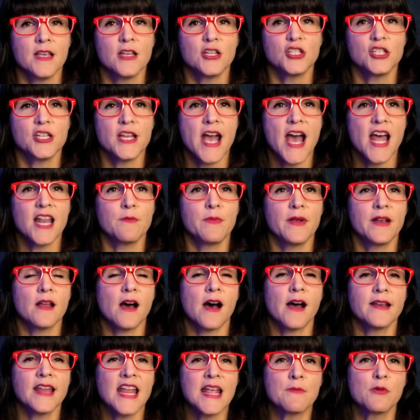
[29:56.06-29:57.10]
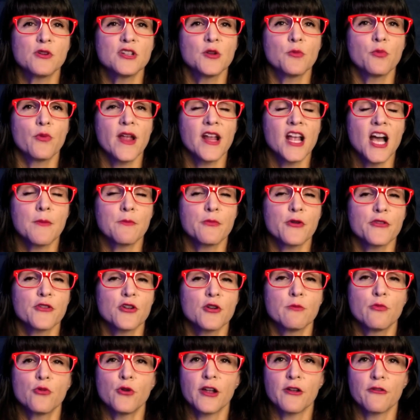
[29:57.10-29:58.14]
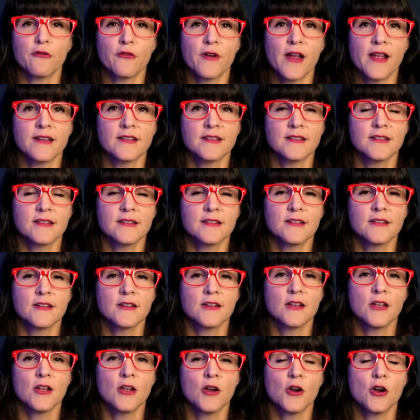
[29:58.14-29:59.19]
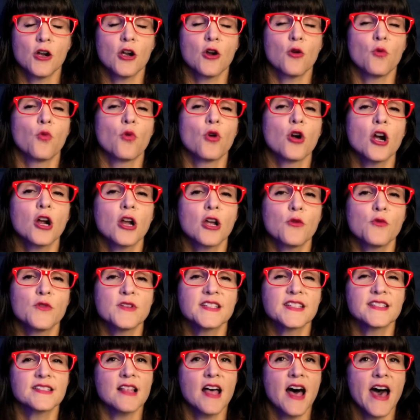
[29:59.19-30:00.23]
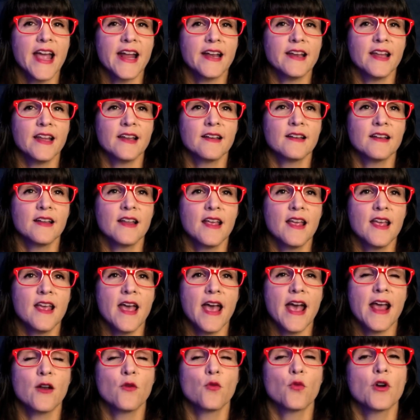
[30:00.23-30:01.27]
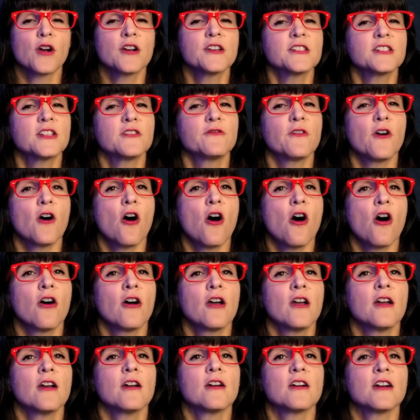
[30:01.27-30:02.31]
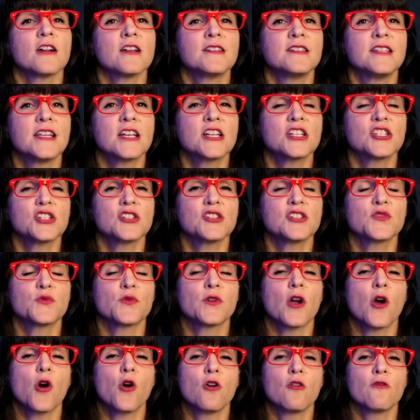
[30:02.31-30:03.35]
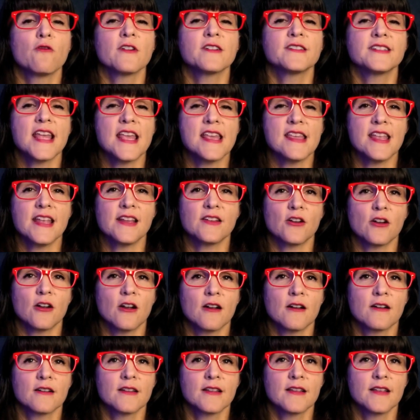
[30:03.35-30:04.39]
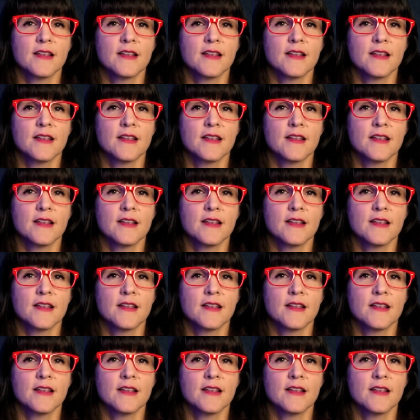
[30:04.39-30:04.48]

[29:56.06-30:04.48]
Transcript: She had been unable to break up with her boyfriend. Her work was sliding, and worst of all, her addictions were overtaking her.